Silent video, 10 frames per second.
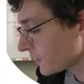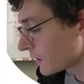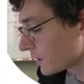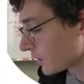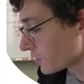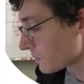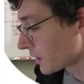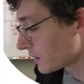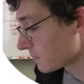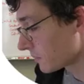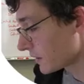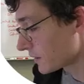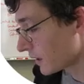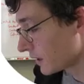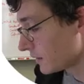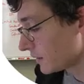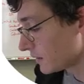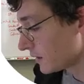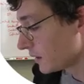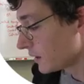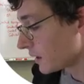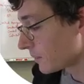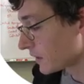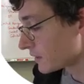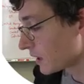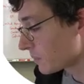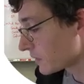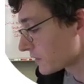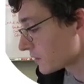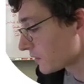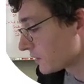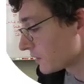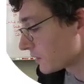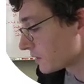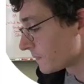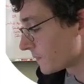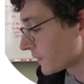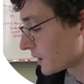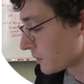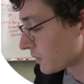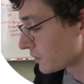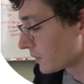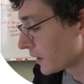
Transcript: And here's my, my slide. I'm going to tap on the screen, and I'm going to do